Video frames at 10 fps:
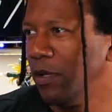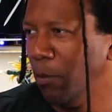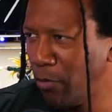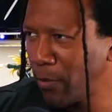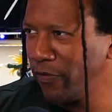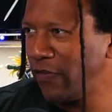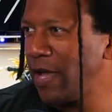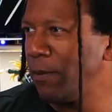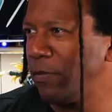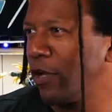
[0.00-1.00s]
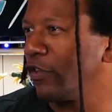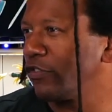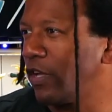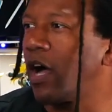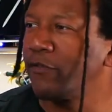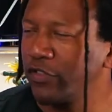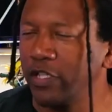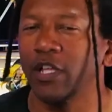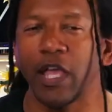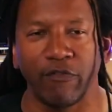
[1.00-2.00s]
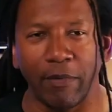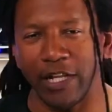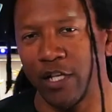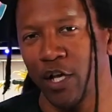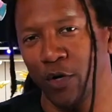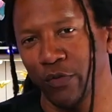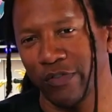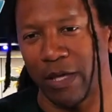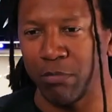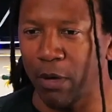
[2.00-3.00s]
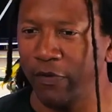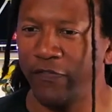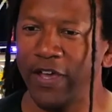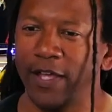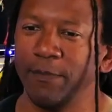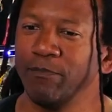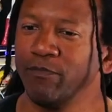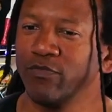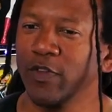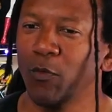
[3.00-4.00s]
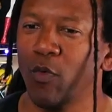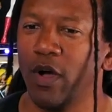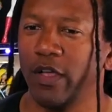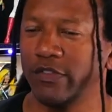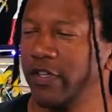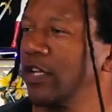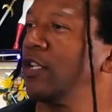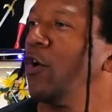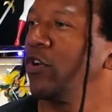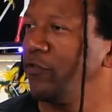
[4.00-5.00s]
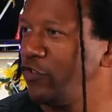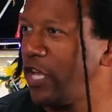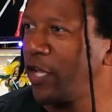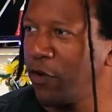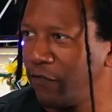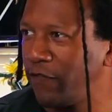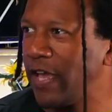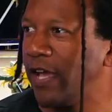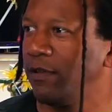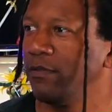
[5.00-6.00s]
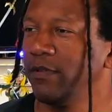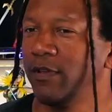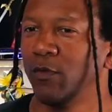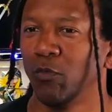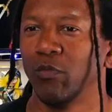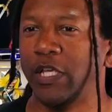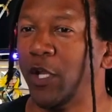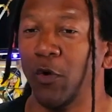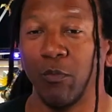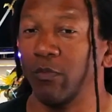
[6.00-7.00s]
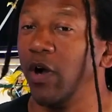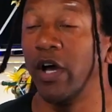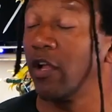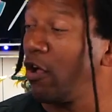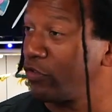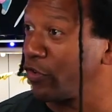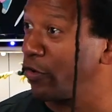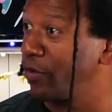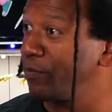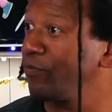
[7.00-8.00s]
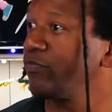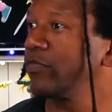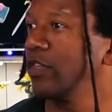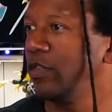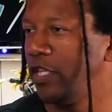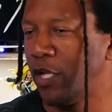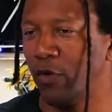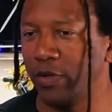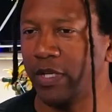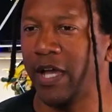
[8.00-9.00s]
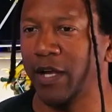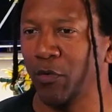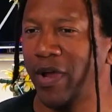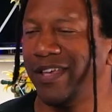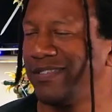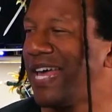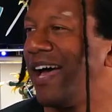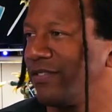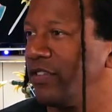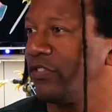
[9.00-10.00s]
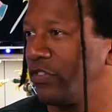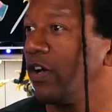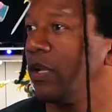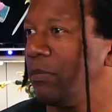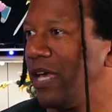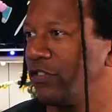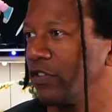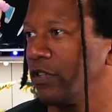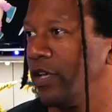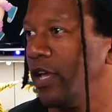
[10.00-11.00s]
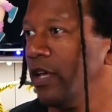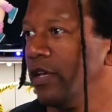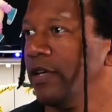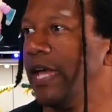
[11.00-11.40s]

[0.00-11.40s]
Boba Fett, because obviously, everybody knows like Boba Fett was a clone of Jango Fett. Yeah. Unaltered. And kind of raised as his son, basically. Yeah.